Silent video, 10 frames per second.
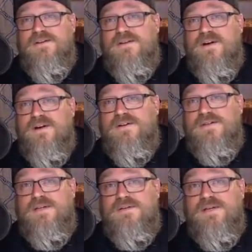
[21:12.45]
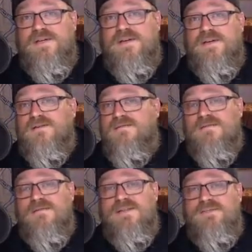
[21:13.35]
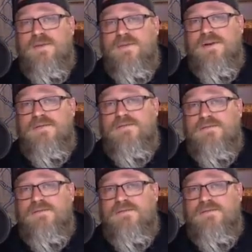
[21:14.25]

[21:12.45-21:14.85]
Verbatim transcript: Corner's a little bit gone. It's probably not